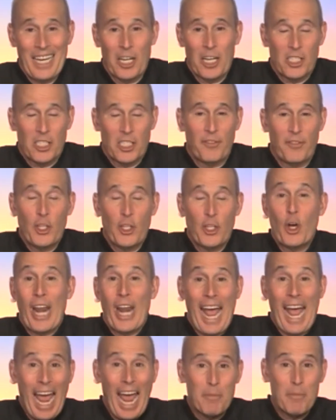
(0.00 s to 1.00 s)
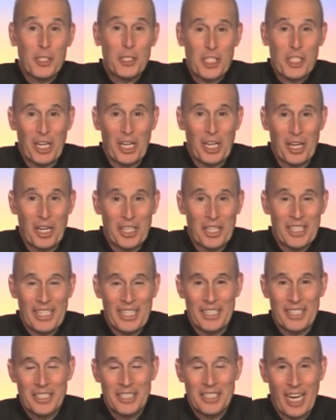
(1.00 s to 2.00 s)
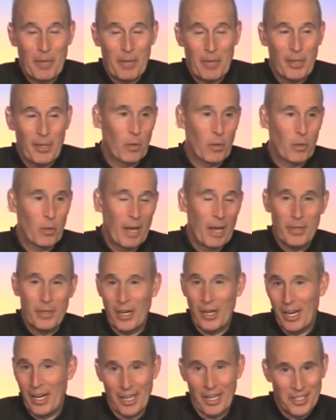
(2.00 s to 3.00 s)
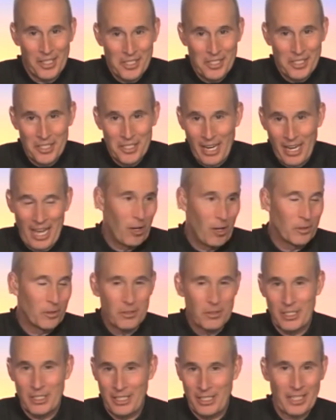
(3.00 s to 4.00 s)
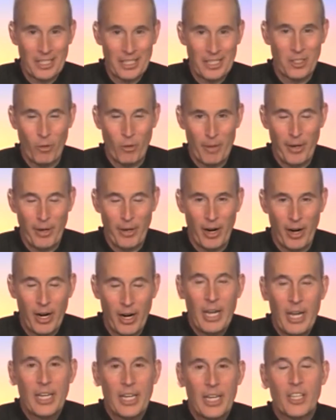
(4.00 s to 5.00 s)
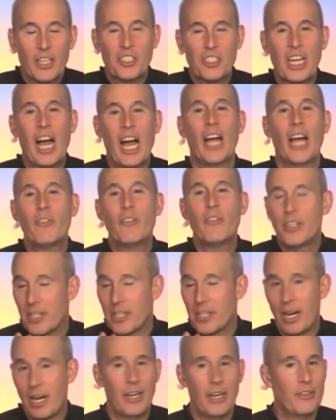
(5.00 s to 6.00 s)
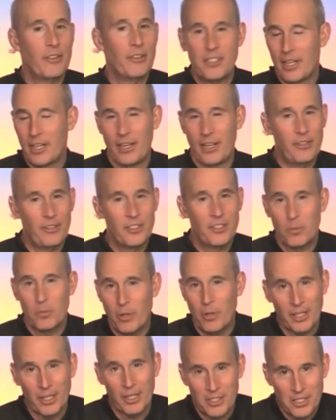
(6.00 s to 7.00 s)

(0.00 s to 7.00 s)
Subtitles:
If you go to Amazon and type in webinars, how to conduct a webinar, you'll see hundreds and hundreds and hundreds of books.